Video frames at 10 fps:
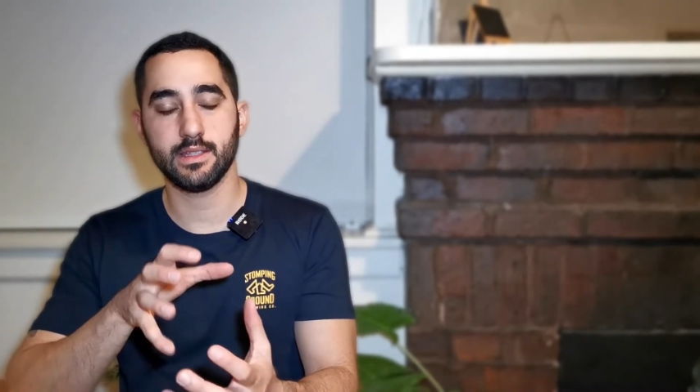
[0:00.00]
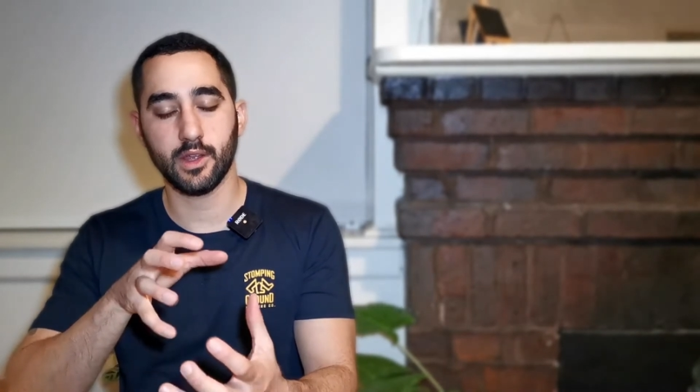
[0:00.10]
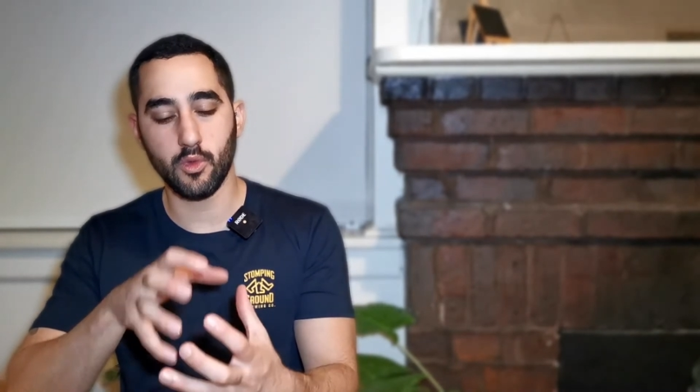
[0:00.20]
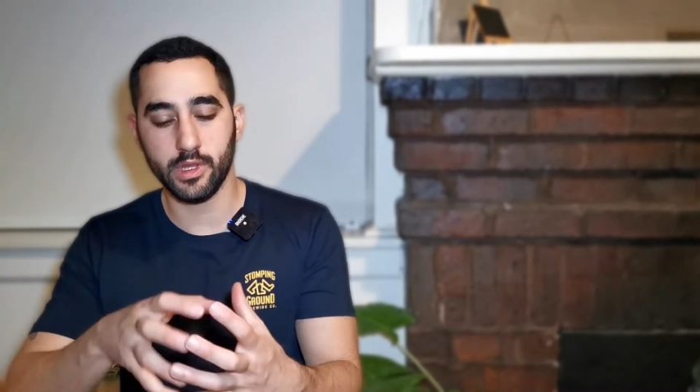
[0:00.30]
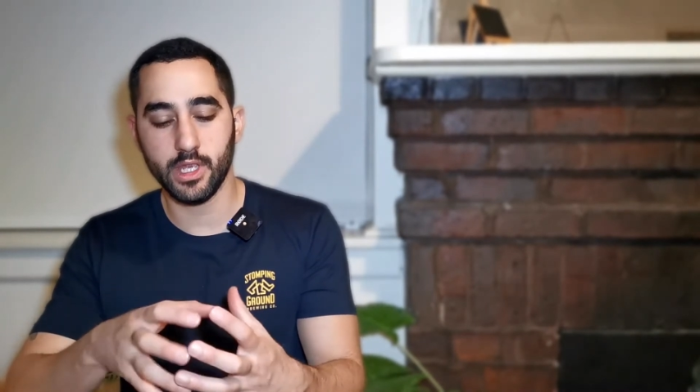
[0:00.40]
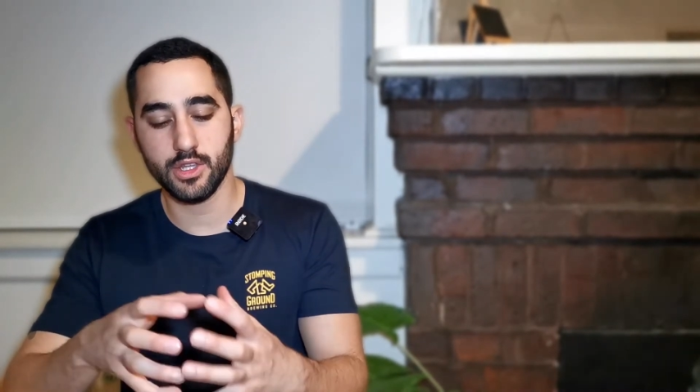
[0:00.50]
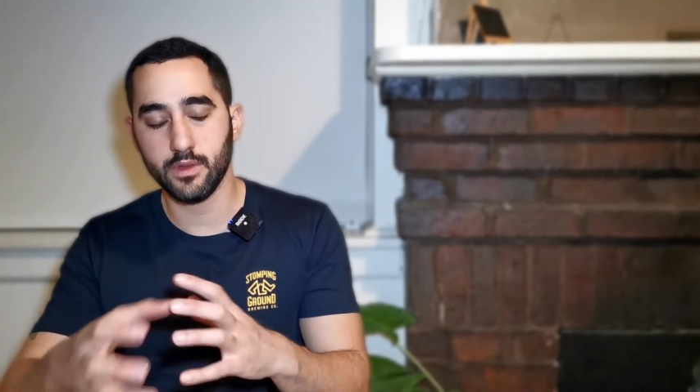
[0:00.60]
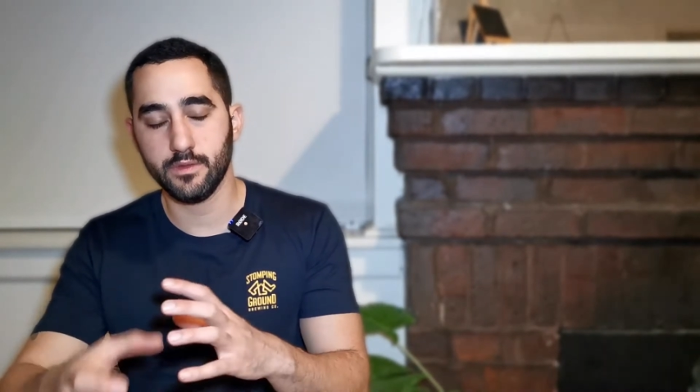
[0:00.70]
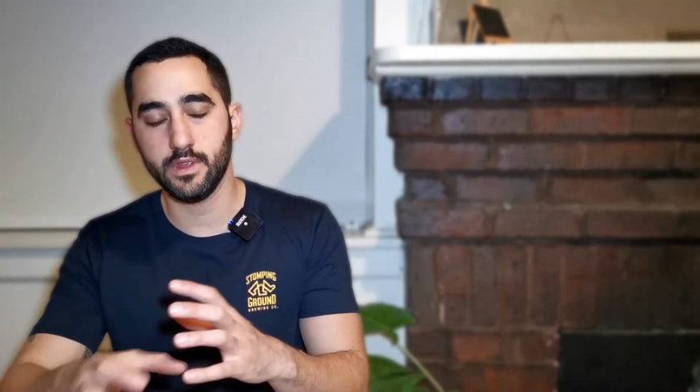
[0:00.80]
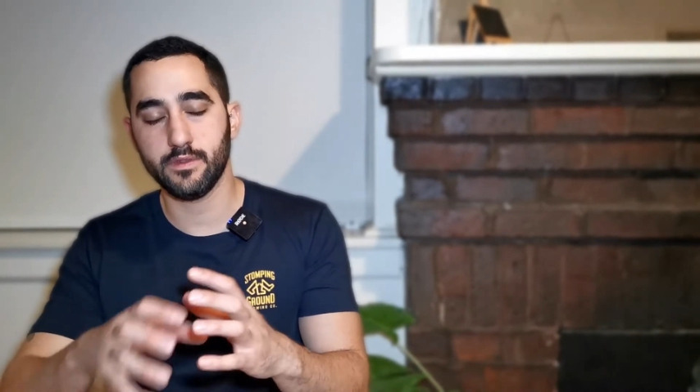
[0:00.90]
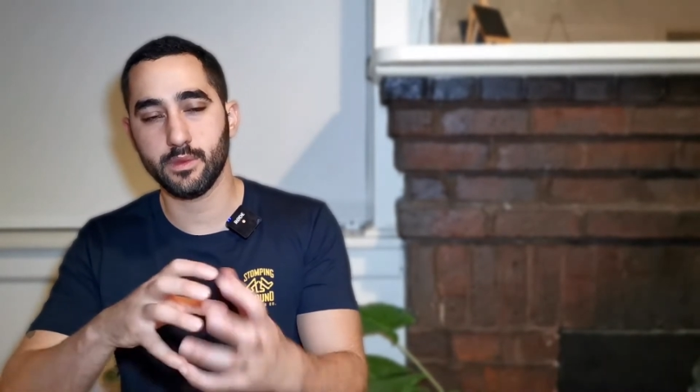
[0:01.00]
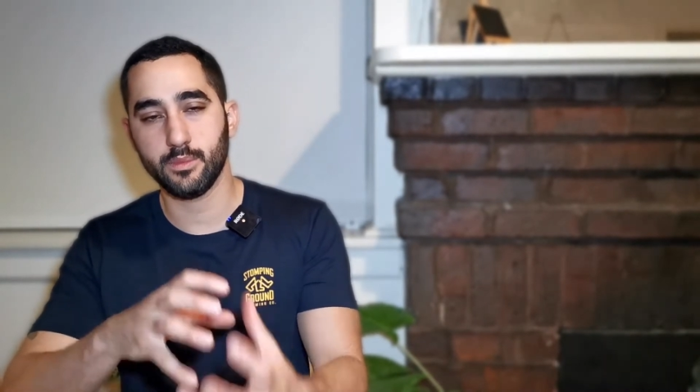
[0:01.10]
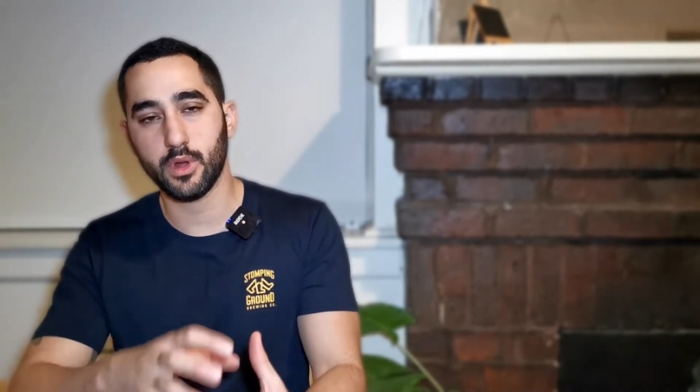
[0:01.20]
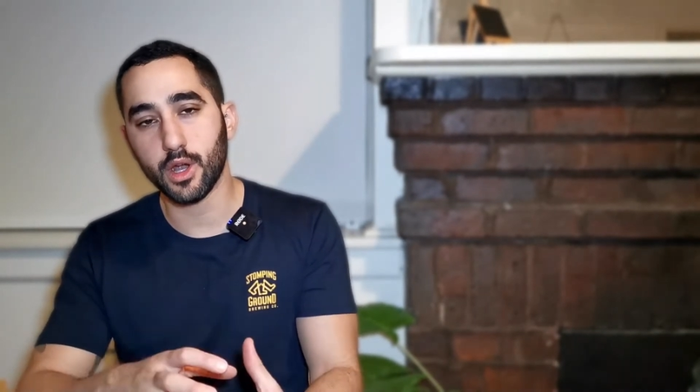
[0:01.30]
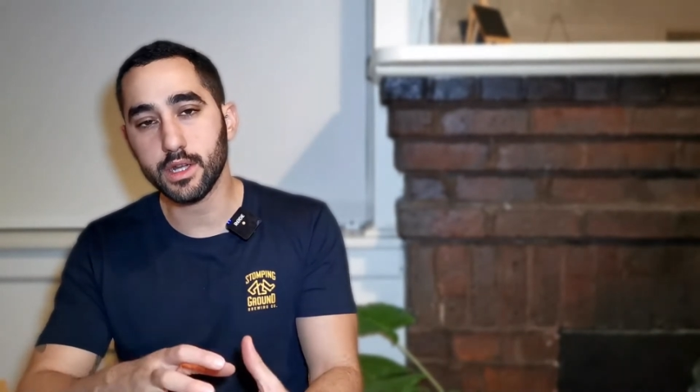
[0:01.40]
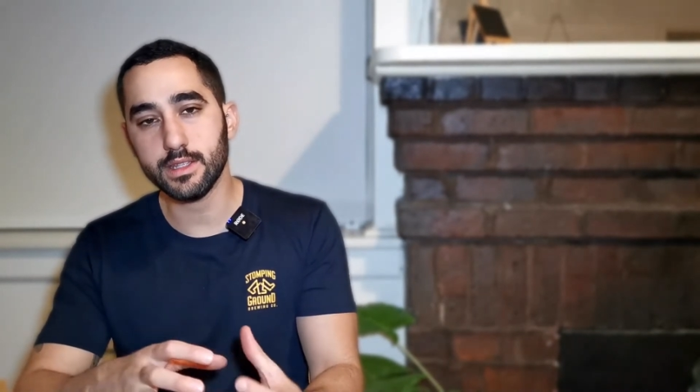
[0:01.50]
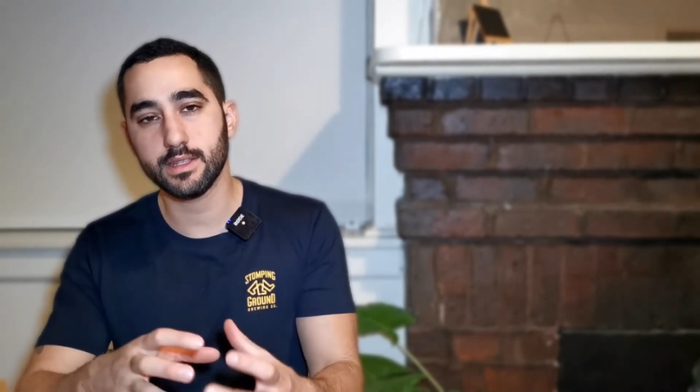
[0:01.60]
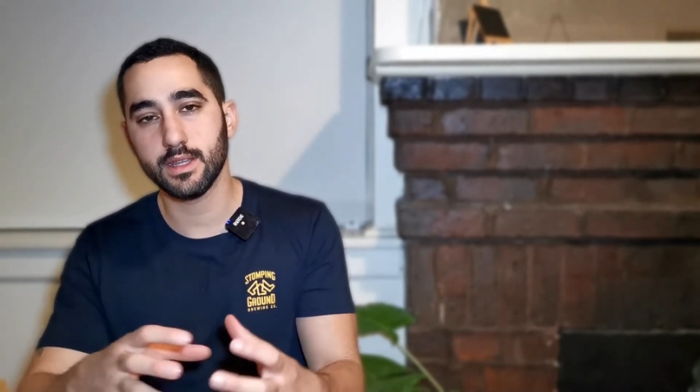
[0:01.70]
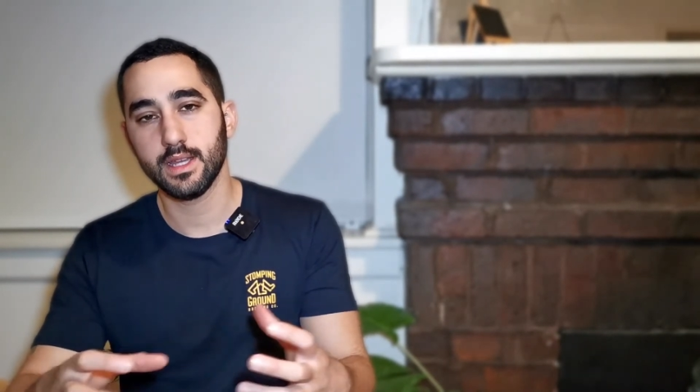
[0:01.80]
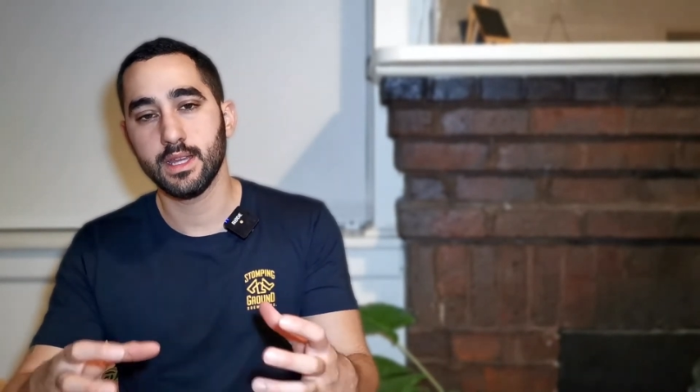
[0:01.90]
the combination of different
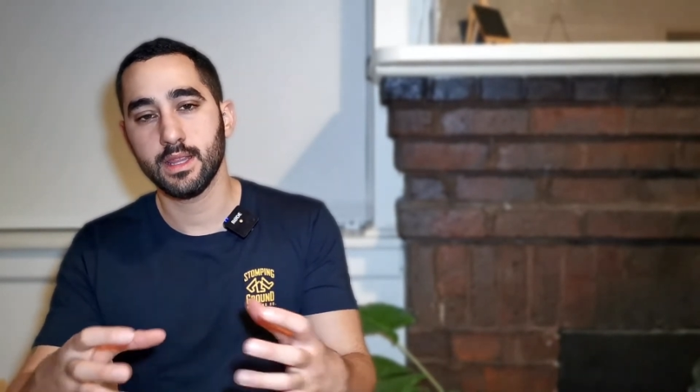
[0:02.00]
parts